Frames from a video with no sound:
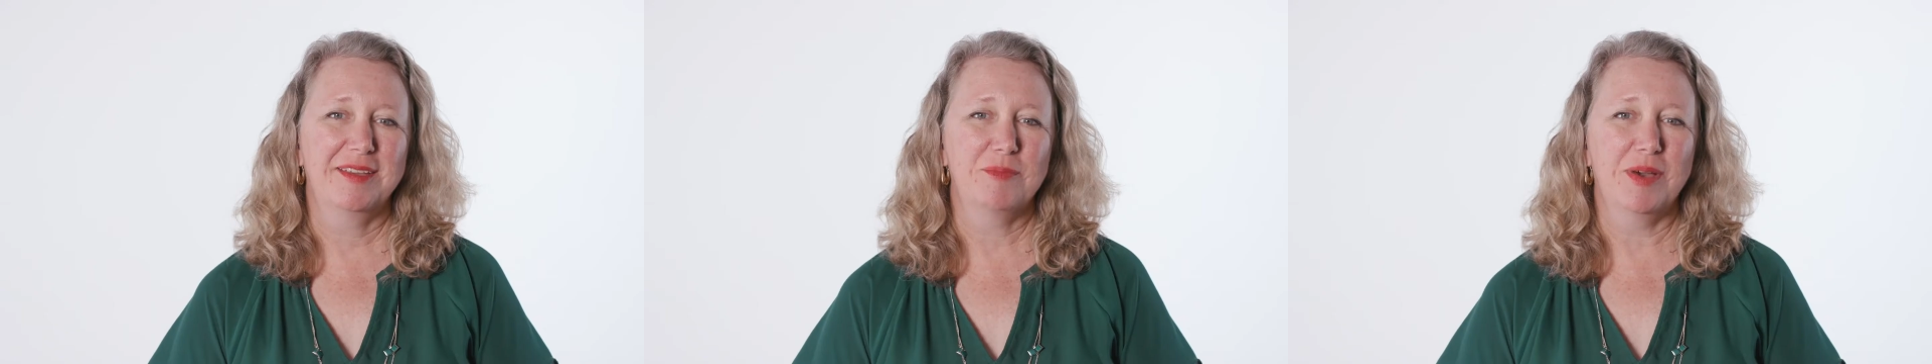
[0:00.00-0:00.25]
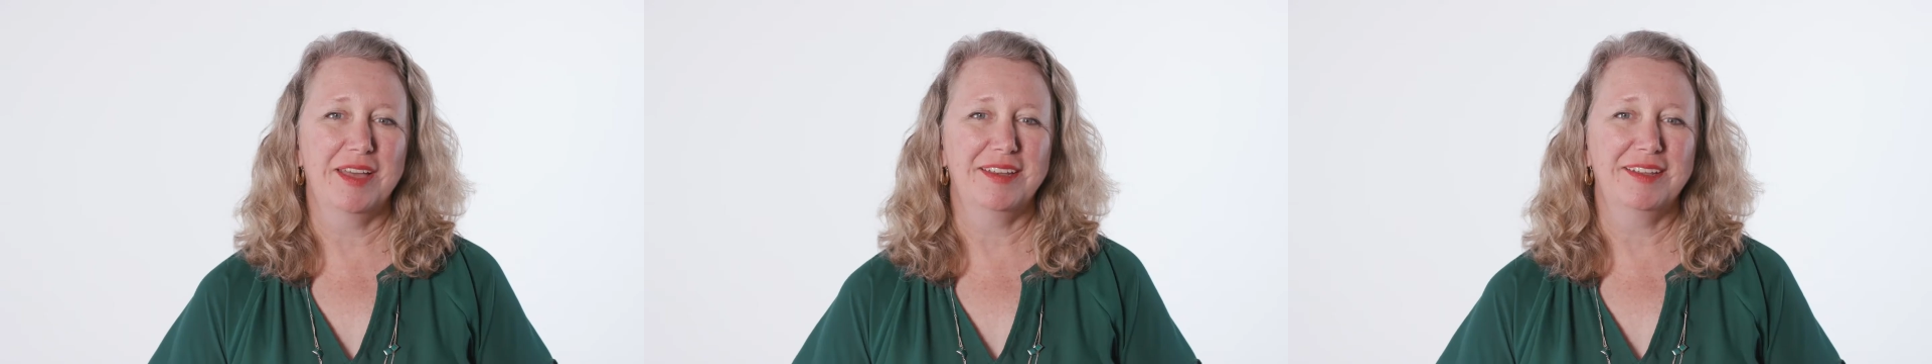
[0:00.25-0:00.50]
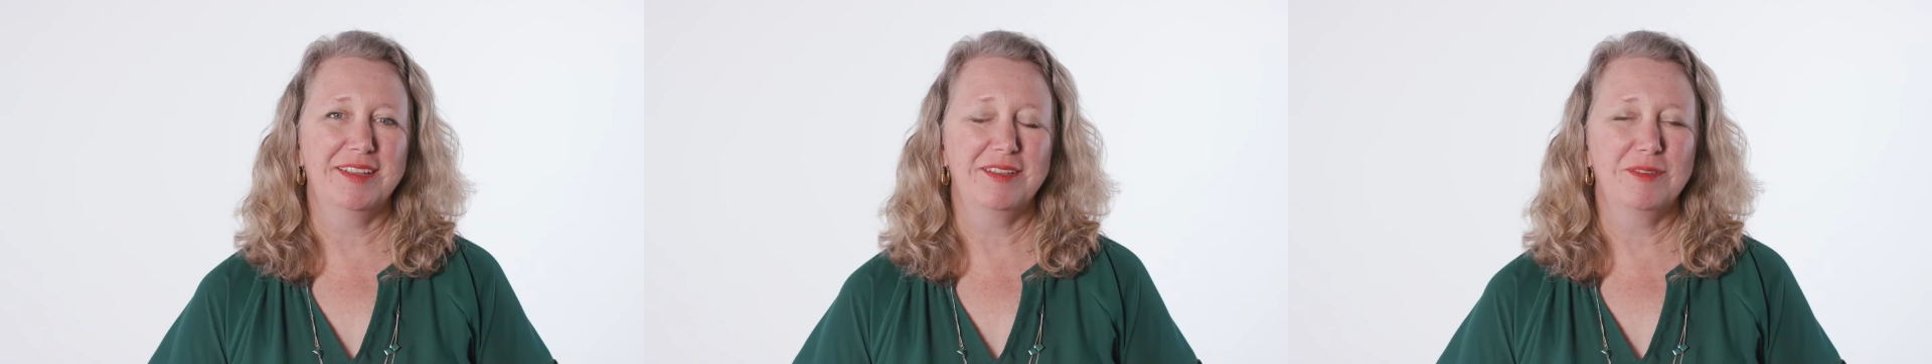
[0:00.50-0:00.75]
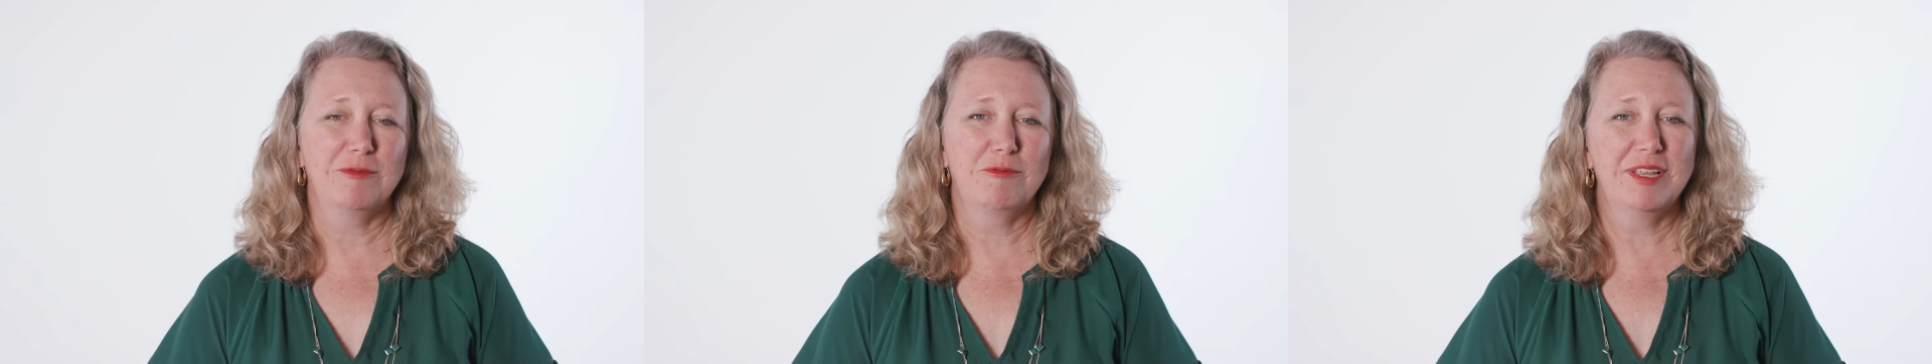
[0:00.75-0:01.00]
but
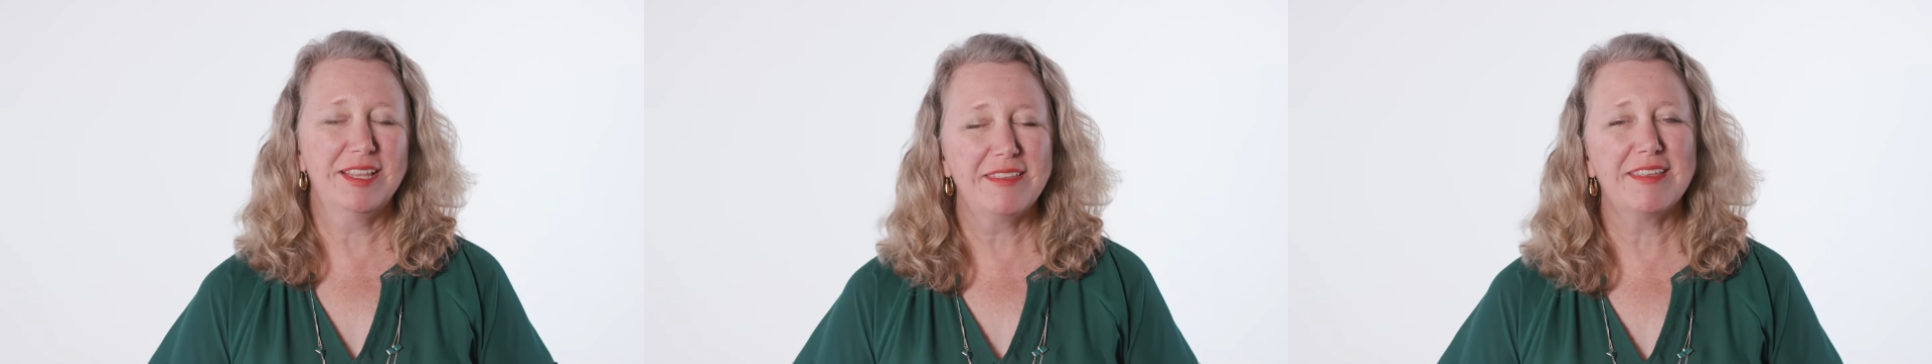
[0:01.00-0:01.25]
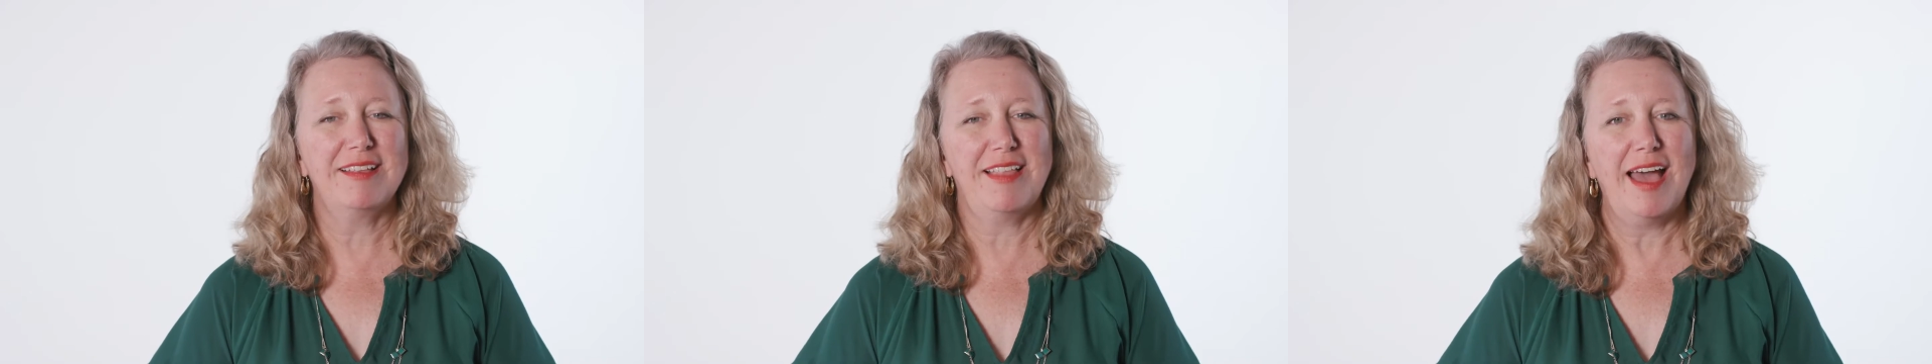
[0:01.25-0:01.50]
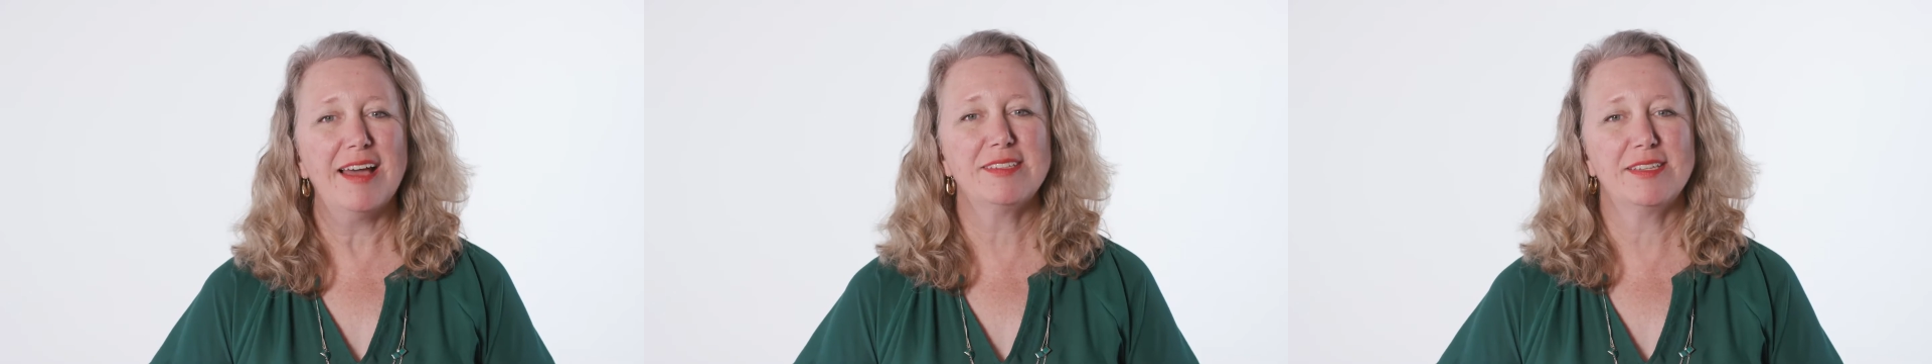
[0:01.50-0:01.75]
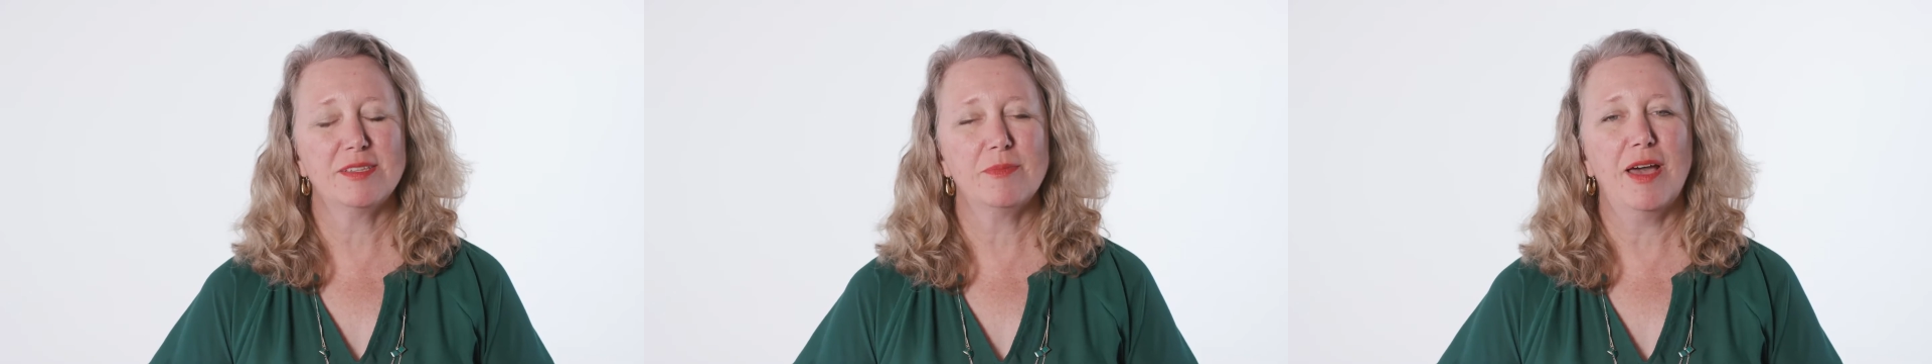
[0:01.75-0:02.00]
really the class
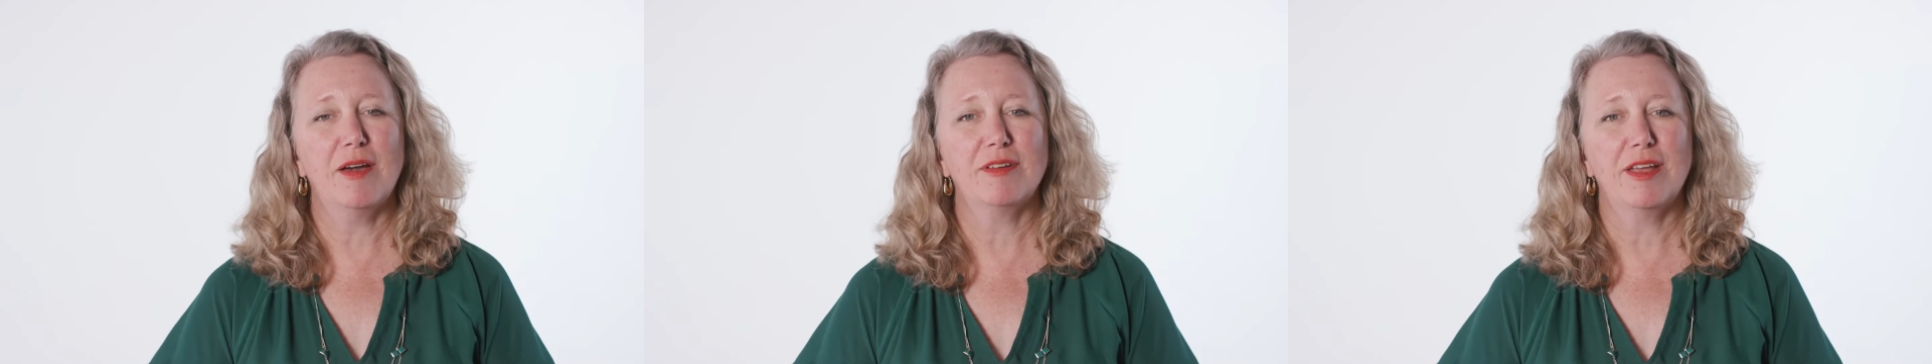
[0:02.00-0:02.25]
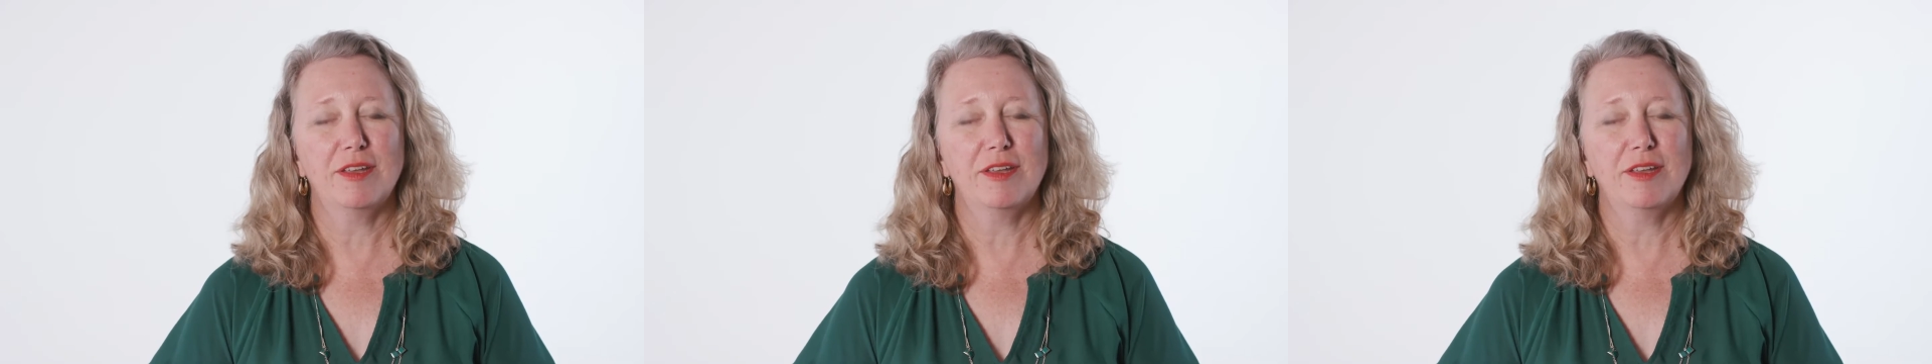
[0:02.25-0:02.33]
is about